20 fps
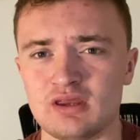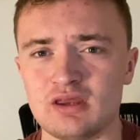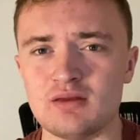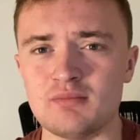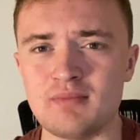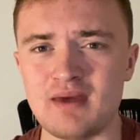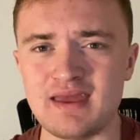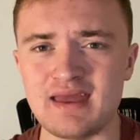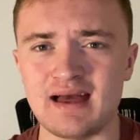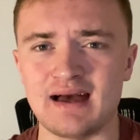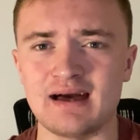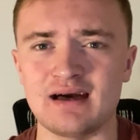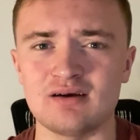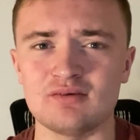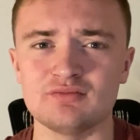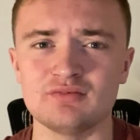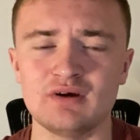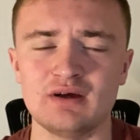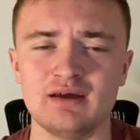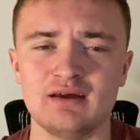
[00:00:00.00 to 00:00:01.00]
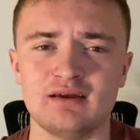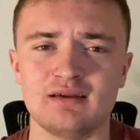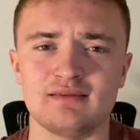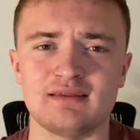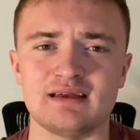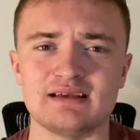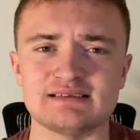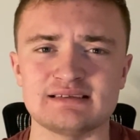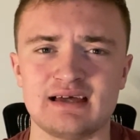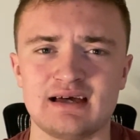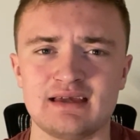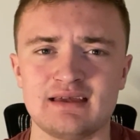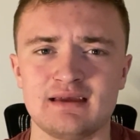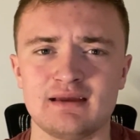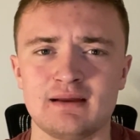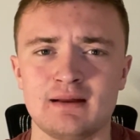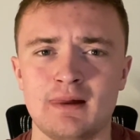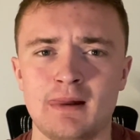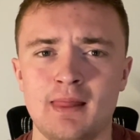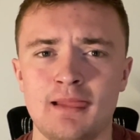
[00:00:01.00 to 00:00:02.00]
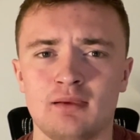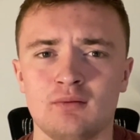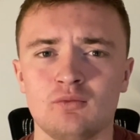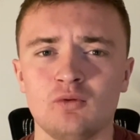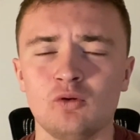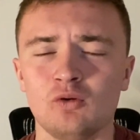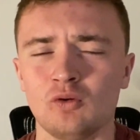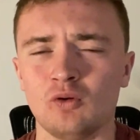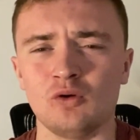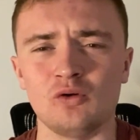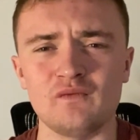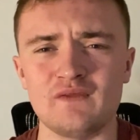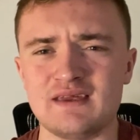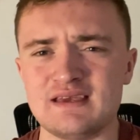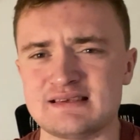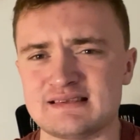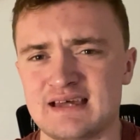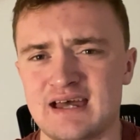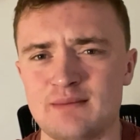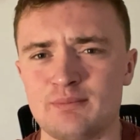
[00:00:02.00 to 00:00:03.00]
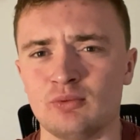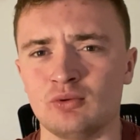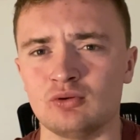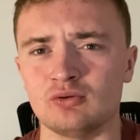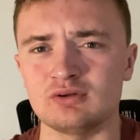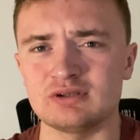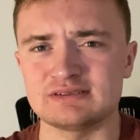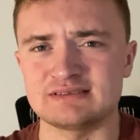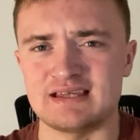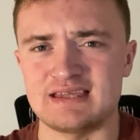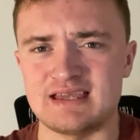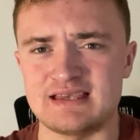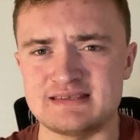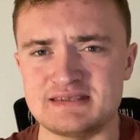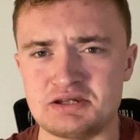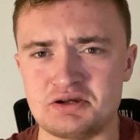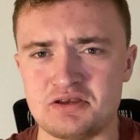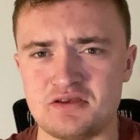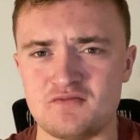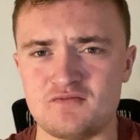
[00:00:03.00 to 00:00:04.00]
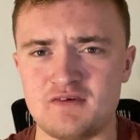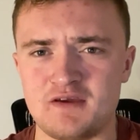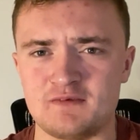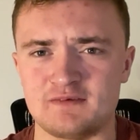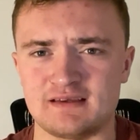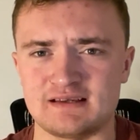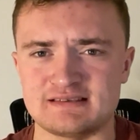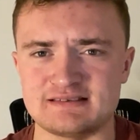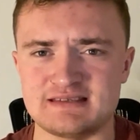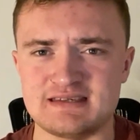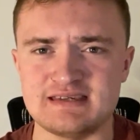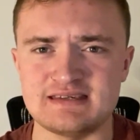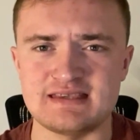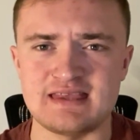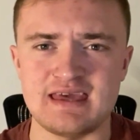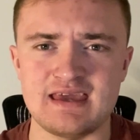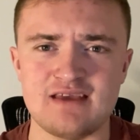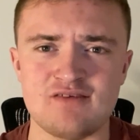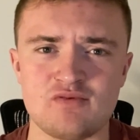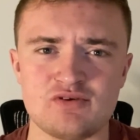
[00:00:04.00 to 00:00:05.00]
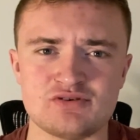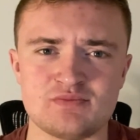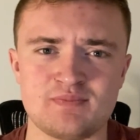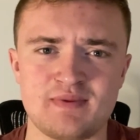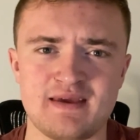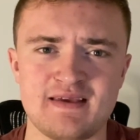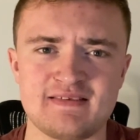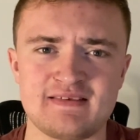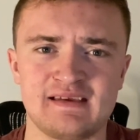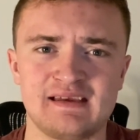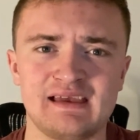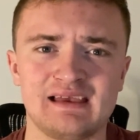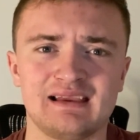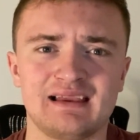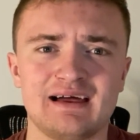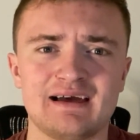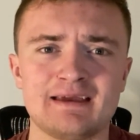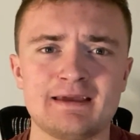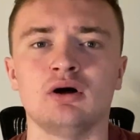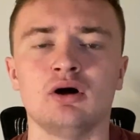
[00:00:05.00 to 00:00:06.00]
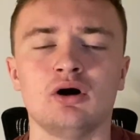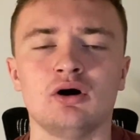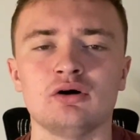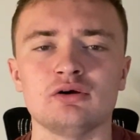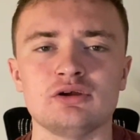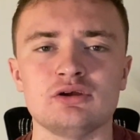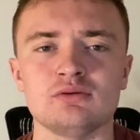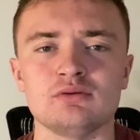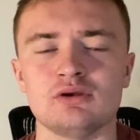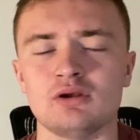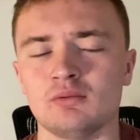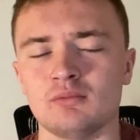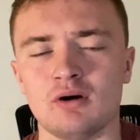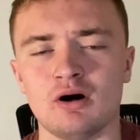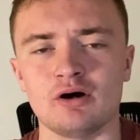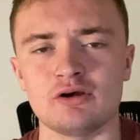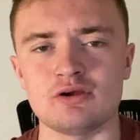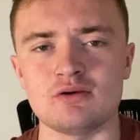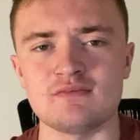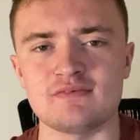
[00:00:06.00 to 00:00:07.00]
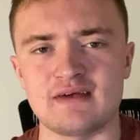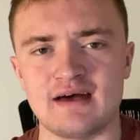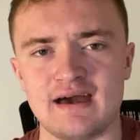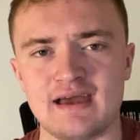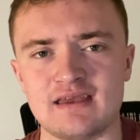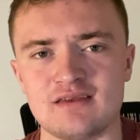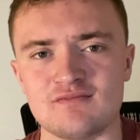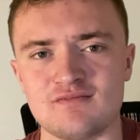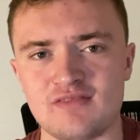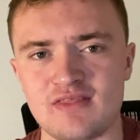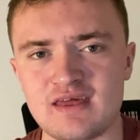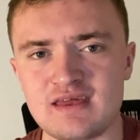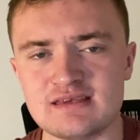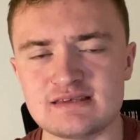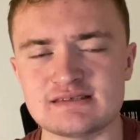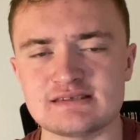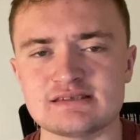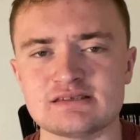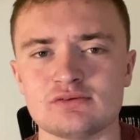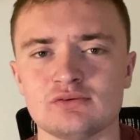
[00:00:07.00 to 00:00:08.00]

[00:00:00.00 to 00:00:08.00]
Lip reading: You may have things like all these type of hooks that you see on your Facebook ads these days, which are basically like, are you tired of this?